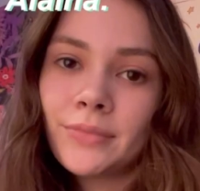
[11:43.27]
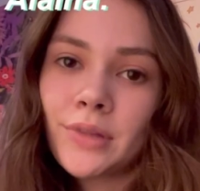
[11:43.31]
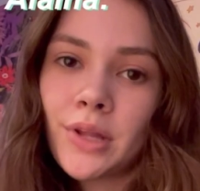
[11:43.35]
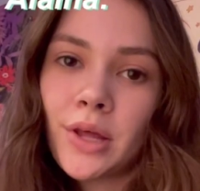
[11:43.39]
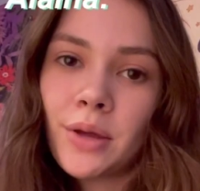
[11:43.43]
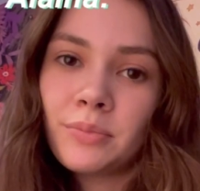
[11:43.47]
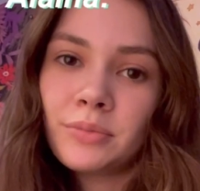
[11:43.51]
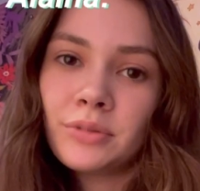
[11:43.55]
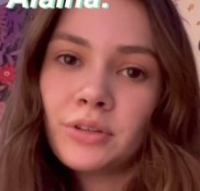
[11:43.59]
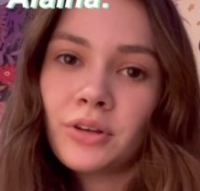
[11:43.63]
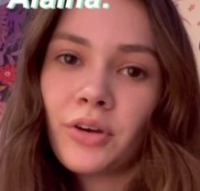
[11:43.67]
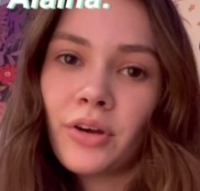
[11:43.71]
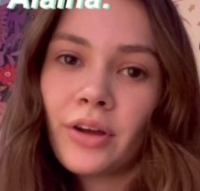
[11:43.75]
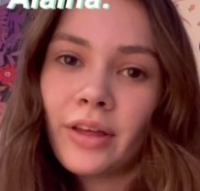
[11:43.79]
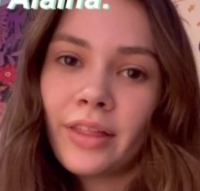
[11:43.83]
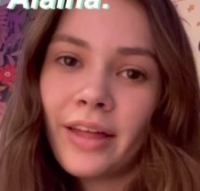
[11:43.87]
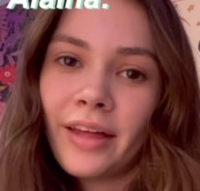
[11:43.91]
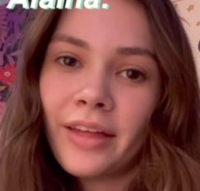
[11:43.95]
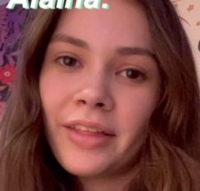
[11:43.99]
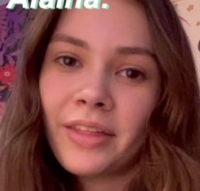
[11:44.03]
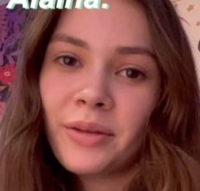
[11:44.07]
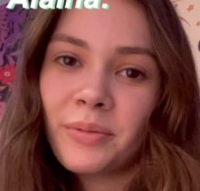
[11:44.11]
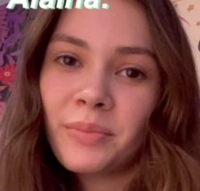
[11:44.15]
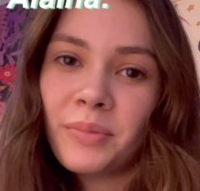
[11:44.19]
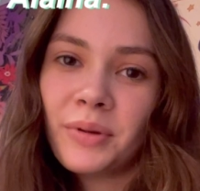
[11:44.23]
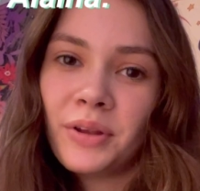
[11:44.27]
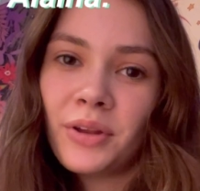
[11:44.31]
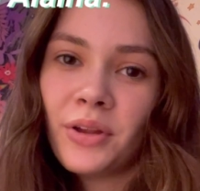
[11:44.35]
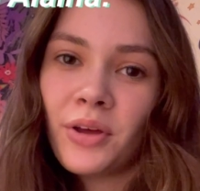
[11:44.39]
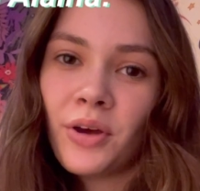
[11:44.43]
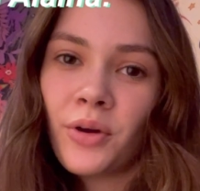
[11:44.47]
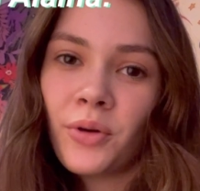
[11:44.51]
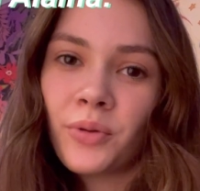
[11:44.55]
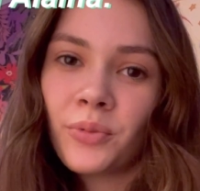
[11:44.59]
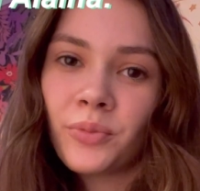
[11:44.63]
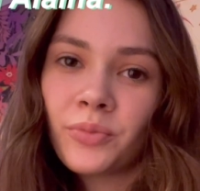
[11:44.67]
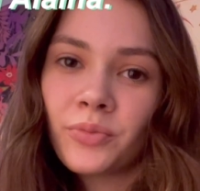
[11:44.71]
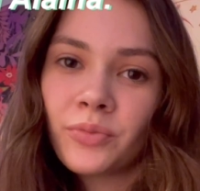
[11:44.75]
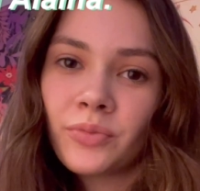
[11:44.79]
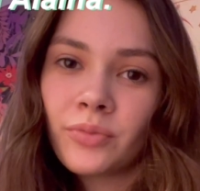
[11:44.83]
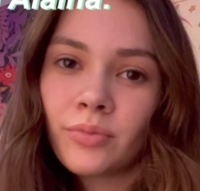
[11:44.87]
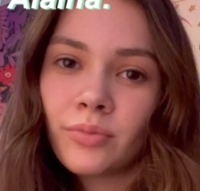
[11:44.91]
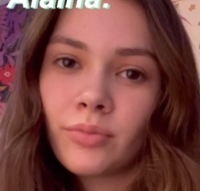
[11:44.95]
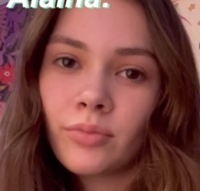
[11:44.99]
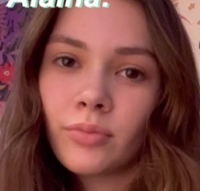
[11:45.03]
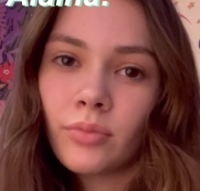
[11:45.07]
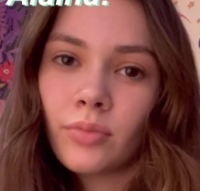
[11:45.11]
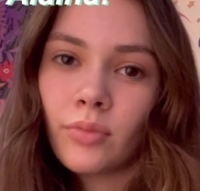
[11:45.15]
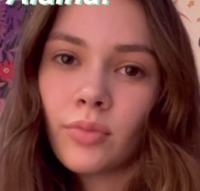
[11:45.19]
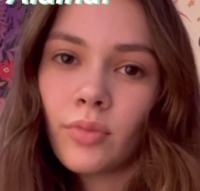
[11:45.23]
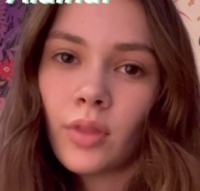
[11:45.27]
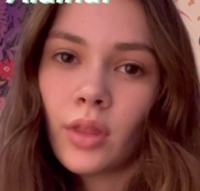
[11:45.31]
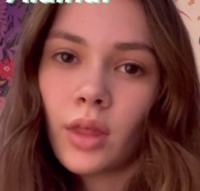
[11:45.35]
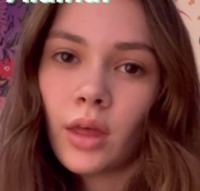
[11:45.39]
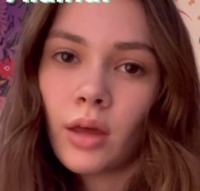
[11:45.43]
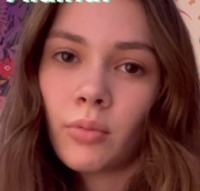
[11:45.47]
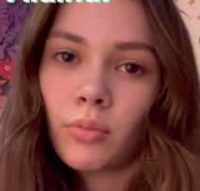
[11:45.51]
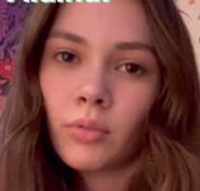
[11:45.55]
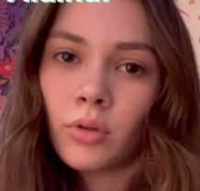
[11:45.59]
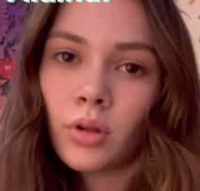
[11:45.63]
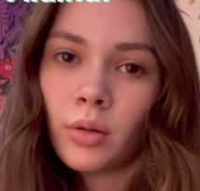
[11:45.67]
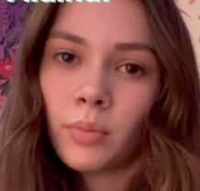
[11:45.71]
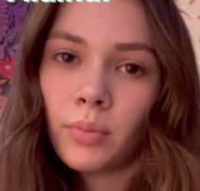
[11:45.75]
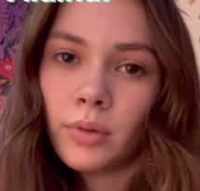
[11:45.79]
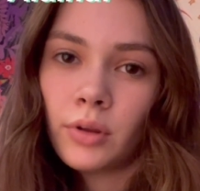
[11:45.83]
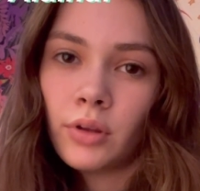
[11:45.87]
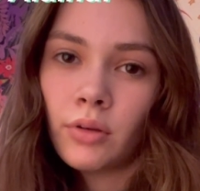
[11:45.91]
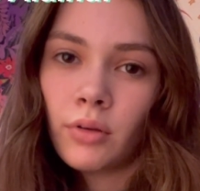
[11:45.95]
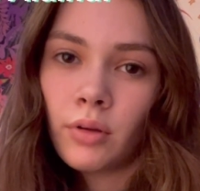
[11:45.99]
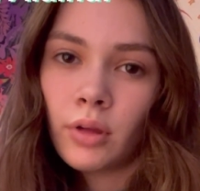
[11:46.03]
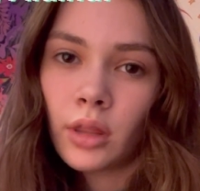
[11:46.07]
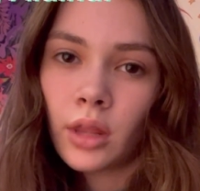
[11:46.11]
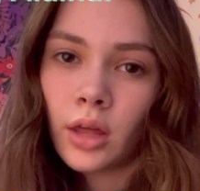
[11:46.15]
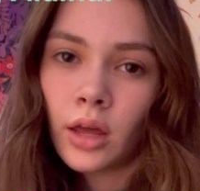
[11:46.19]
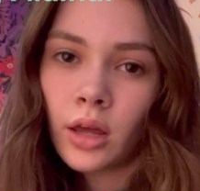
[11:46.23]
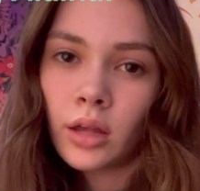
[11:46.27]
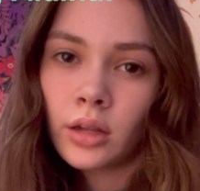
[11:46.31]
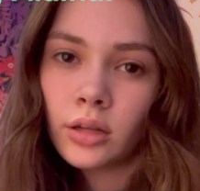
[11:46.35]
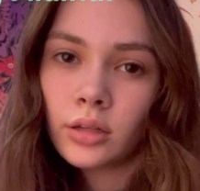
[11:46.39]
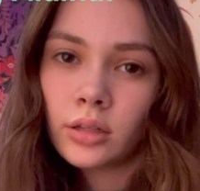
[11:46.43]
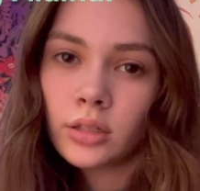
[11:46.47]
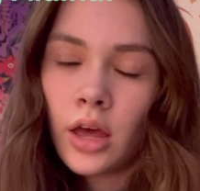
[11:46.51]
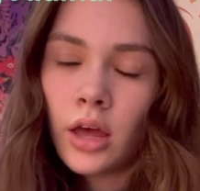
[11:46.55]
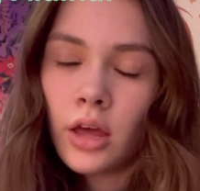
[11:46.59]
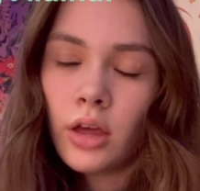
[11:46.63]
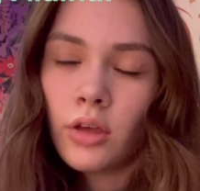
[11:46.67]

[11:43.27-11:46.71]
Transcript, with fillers: I'm sorry, Lila, but no, I will not be doing that.